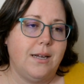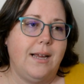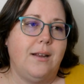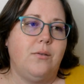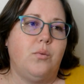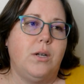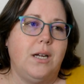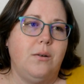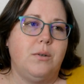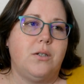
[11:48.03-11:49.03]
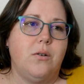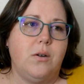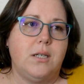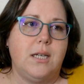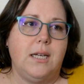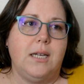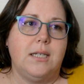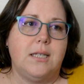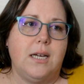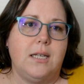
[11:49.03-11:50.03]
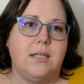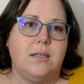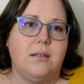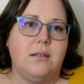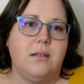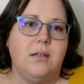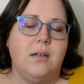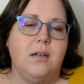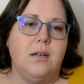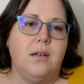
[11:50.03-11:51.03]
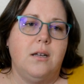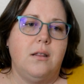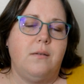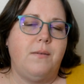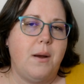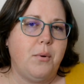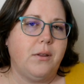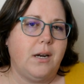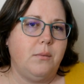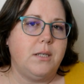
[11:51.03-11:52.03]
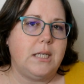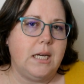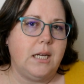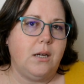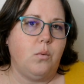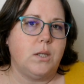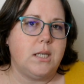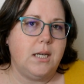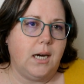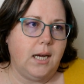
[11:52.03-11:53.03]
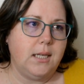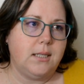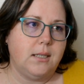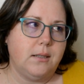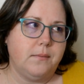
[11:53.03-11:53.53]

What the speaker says: And what I was noticing is that the fabric that I was getting was not